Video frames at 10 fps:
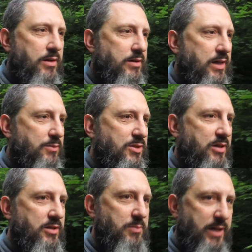Uh, yeah, it was
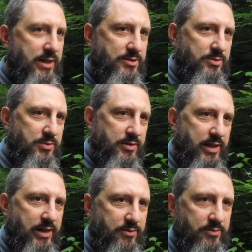done in the past with the
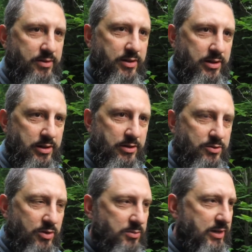Latin,
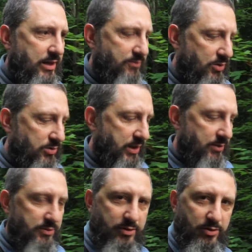Jerome's Latin
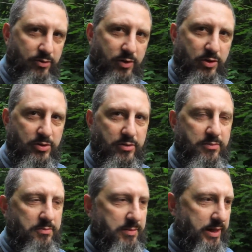Vulgate was the new
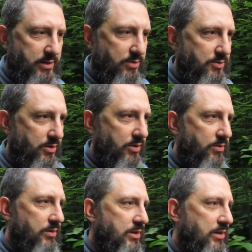version back years
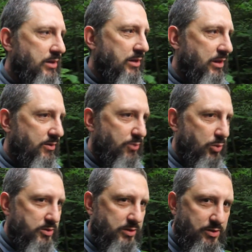ago in the
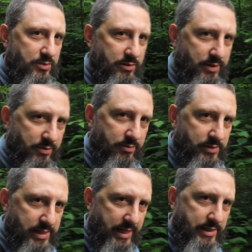4th century, around
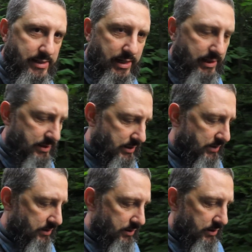
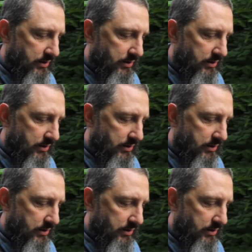380 AD.